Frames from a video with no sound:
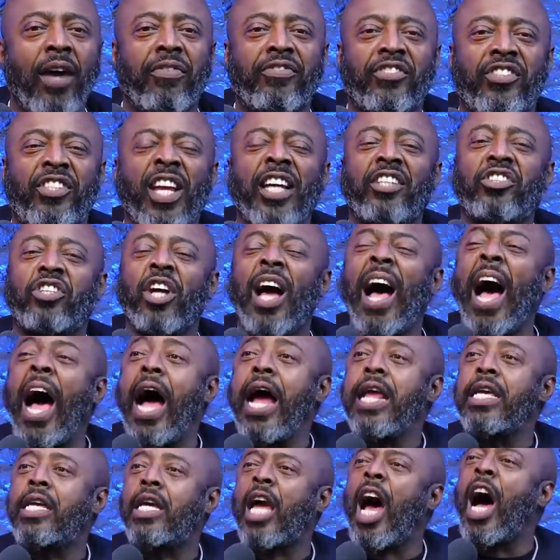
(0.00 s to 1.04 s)
of such an
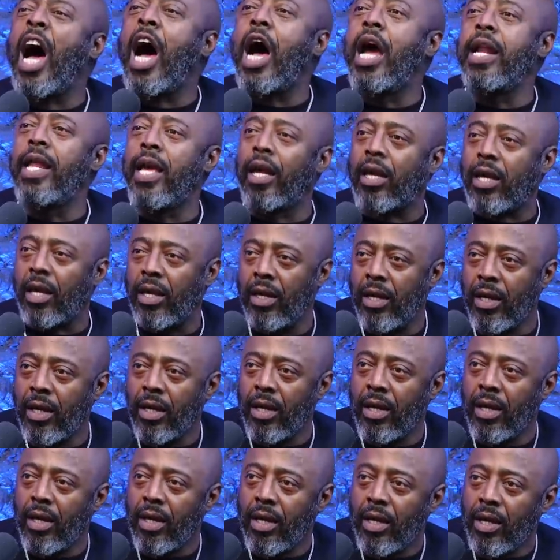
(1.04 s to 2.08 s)
iconic,
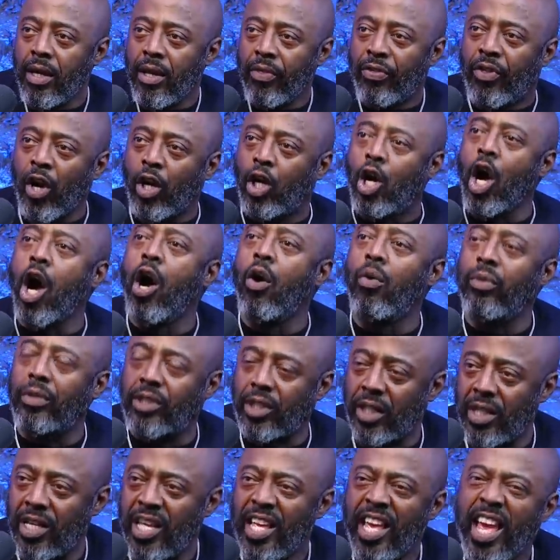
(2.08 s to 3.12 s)
the GOAT,
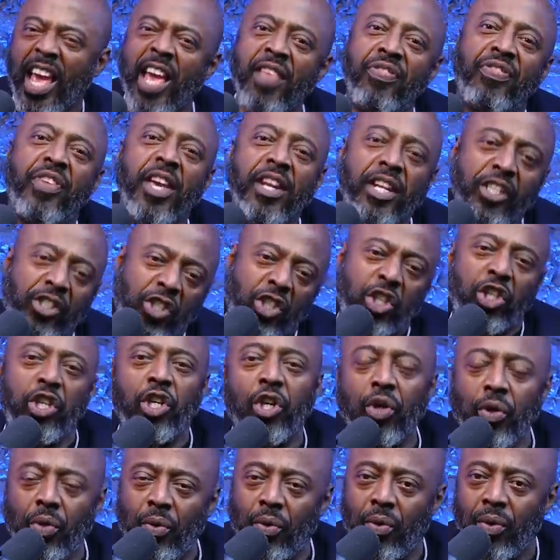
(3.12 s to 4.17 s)
and then it's
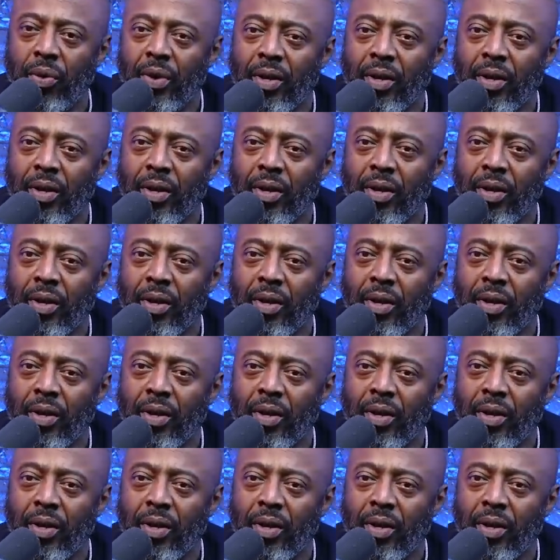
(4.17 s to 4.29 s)
you.